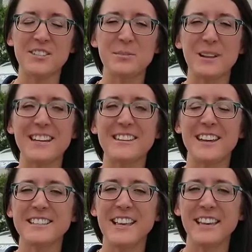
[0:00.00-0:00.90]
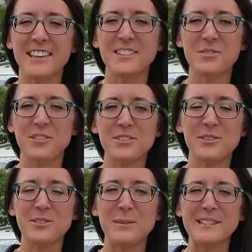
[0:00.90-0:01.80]
I Just wanted to take a second to
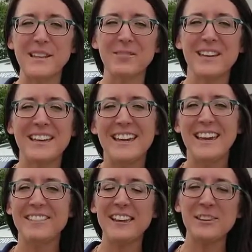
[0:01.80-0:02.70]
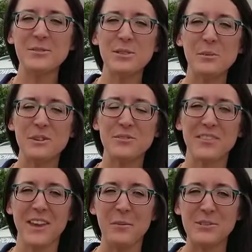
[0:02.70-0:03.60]
introduce myself and thank you so much
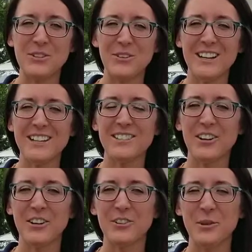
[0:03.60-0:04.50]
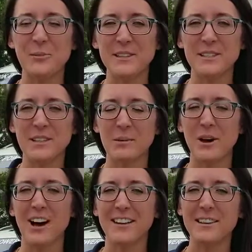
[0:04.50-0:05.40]
for the opportunity to earn your Mrs.
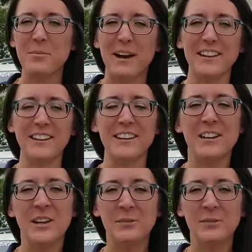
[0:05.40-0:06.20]
a Honda Pilot.